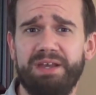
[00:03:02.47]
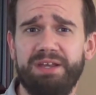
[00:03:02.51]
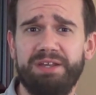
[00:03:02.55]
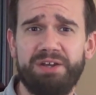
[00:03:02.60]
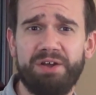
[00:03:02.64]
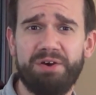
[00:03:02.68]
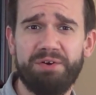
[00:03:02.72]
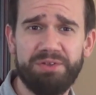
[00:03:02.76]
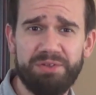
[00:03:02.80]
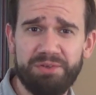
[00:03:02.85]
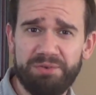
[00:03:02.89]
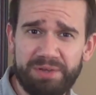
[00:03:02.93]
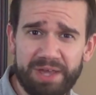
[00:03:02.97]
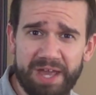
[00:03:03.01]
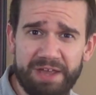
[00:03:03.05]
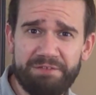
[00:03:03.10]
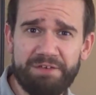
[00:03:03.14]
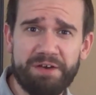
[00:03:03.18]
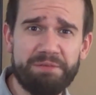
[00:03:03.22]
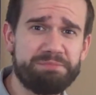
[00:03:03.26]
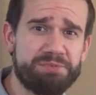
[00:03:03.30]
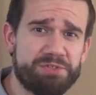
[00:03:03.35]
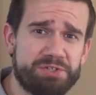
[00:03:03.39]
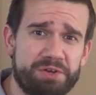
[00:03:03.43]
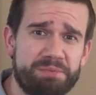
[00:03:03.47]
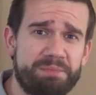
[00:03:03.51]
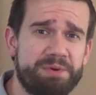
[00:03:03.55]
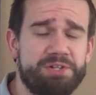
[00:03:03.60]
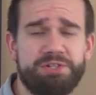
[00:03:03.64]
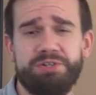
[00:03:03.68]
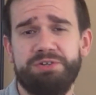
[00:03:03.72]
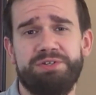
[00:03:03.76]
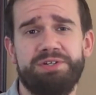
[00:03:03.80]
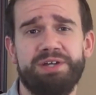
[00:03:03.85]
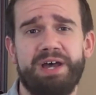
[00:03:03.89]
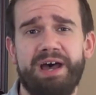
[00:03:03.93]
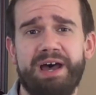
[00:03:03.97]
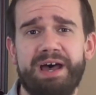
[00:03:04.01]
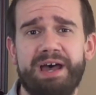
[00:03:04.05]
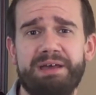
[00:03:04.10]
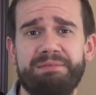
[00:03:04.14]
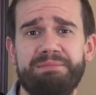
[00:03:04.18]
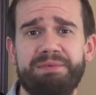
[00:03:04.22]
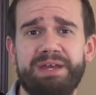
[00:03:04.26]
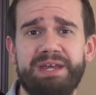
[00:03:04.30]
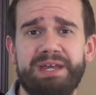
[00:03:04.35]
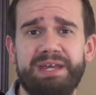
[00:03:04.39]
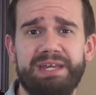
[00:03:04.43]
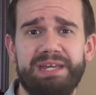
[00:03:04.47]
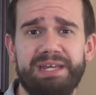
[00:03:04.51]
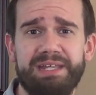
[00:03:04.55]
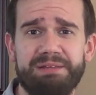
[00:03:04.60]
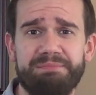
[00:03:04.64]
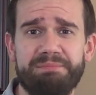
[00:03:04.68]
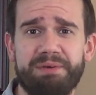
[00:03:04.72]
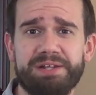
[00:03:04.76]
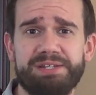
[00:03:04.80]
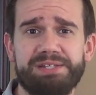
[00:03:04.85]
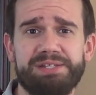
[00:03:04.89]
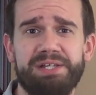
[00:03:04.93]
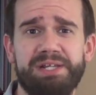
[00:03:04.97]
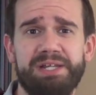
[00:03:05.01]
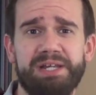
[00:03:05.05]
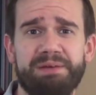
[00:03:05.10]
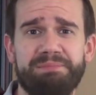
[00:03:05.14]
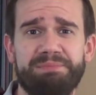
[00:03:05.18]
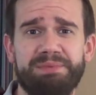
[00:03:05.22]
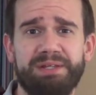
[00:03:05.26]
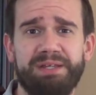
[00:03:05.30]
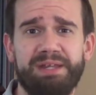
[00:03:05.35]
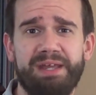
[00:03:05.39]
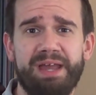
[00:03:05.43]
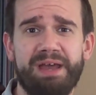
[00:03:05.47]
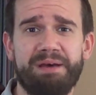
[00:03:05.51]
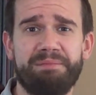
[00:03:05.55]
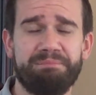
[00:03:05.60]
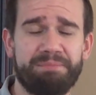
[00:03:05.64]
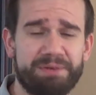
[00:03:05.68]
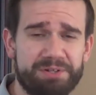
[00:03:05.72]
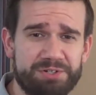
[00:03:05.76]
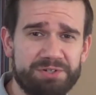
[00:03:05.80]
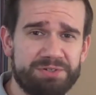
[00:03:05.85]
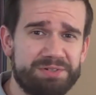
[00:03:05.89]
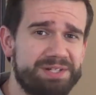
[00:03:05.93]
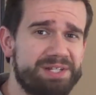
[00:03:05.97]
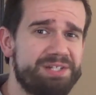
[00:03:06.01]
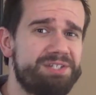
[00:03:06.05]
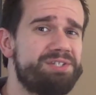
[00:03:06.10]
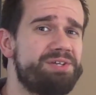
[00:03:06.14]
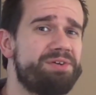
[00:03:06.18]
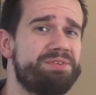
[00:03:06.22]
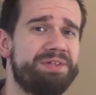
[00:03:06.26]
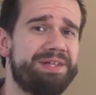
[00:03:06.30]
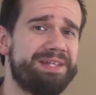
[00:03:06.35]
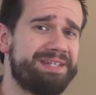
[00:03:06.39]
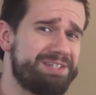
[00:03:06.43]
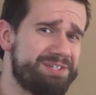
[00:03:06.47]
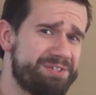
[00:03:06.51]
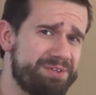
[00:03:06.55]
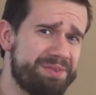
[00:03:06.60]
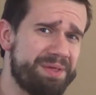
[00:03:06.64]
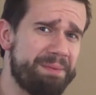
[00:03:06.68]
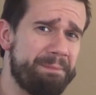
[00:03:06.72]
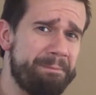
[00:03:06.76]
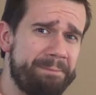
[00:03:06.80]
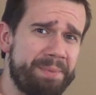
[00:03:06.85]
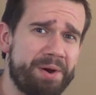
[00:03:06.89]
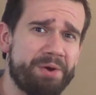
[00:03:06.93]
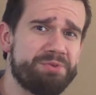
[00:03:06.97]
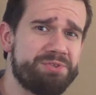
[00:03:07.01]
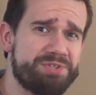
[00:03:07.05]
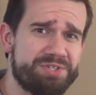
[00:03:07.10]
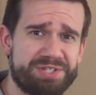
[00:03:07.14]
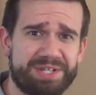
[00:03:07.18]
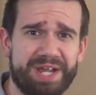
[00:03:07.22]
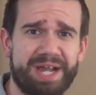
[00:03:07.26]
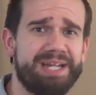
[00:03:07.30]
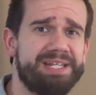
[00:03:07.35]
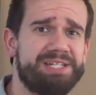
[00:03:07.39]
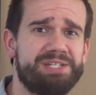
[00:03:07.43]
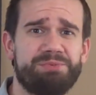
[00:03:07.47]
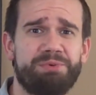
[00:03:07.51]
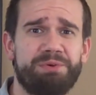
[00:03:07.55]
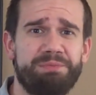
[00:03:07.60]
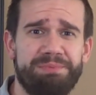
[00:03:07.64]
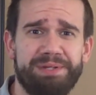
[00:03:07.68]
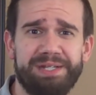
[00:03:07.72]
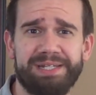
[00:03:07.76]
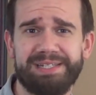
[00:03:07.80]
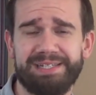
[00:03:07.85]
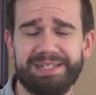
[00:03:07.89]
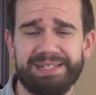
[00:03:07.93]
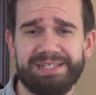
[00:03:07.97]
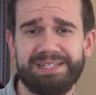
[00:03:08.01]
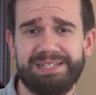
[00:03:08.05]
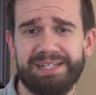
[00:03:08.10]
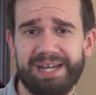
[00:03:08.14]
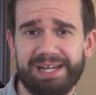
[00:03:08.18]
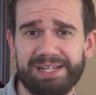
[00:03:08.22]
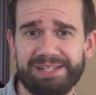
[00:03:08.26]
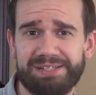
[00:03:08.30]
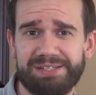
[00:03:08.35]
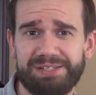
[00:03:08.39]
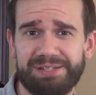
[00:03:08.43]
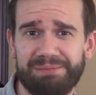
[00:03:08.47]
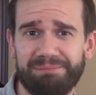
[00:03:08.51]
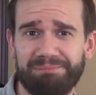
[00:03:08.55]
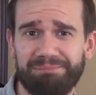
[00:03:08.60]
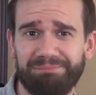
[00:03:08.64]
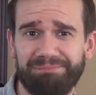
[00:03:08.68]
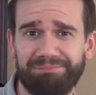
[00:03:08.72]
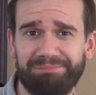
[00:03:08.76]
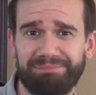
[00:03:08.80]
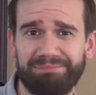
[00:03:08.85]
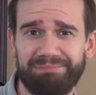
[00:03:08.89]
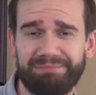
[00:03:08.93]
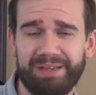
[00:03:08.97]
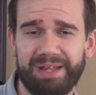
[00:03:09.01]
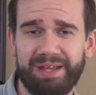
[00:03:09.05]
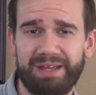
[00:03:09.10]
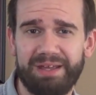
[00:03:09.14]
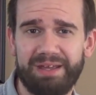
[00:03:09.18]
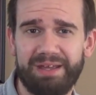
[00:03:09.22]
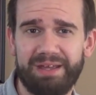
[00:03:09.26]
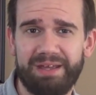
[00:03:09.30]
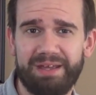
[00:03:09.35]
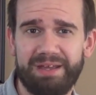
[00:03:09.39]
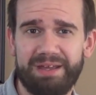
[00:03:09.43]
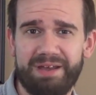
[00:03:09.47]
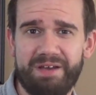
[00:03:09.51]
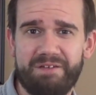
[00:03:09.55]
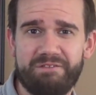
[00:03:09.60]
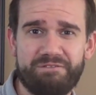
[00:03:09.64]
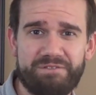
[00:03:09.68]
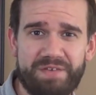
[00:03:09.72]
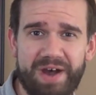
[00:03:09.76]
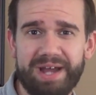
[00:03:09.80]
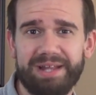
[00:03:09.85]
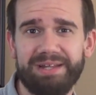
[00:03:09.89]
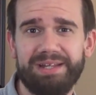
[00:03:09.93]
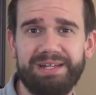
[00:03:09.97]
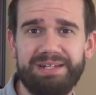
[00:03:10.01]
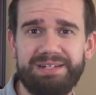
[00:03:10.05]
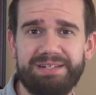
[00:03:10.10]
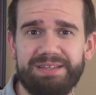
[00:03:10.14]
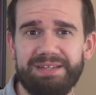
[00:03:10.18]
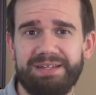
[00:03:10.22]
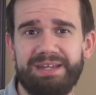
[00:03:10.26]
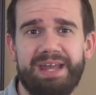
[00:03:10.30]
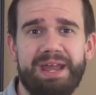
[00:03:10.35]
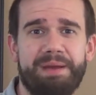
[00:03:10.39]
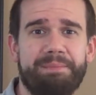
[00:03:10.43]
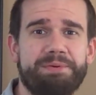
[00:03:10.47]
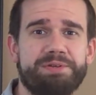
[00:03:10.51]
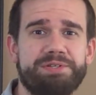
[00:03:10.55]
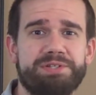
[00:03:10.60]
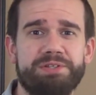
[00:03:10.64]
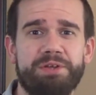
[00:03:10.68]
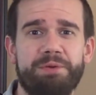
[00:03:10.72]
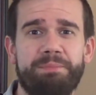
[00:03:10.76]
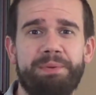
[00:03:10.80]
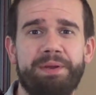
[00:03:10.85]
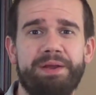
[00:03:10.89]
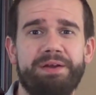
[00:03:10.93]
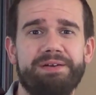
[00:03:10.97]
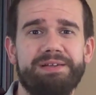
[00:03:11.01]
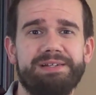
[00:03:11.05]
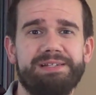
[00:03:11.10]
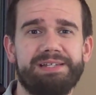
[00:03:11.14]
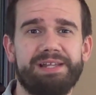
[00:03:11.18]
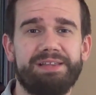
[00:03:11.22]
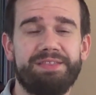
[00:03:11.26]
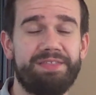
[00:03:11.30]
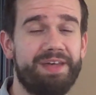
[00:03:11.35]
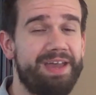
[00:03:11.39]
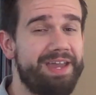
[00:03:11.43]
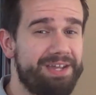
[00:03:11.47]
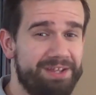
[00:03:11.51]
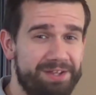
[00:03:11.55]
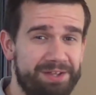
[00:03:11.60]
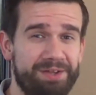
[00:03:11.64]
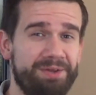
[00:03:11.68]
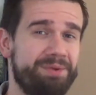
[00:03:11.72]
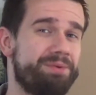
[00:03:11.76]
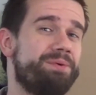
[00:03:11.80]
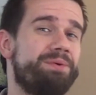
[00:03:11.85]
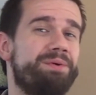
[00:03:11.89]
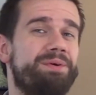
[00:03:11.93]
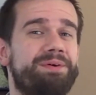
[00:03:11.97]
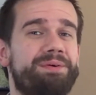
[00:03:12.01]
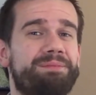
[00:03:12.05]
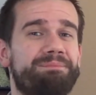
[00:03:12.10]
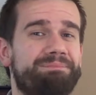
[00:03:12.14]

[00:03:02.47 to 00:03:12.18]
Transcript: You know, you gave up so much of your time in the months leading up to camp, but you did so that both sites would be a success. Finally, to the campers and their parents, thank you.